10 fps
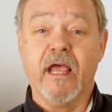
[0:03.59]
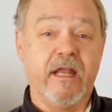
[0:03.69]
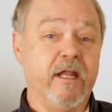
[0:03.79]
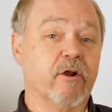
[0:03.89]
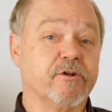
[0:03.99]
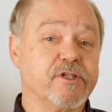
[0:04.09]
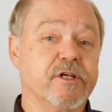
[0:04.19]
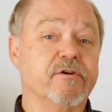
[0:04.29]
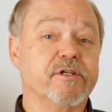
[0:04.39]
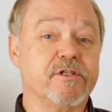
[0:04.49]
And in our
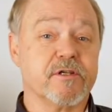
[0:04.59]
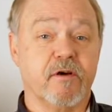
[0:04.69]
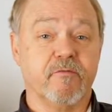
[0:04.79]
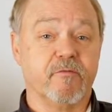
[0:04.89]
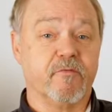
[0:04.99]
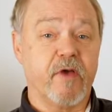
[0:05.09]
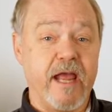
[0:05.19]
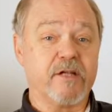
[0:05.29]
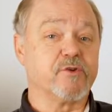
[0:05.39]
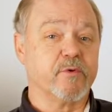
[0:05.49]
series of
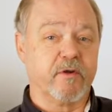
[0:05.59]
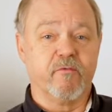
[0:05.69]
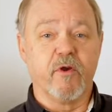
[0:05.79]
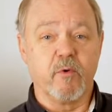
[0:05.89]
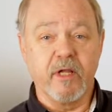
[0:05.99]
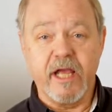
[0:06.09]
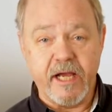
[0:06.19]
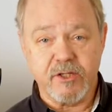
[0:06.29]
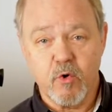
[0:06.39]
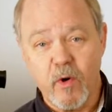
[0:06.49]
answering frequently
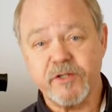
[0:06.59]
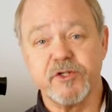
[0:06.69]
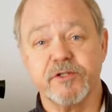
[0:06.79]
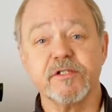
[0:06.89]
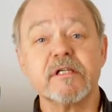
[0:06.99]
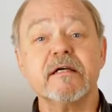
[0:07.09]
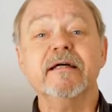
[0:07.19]
asked questions,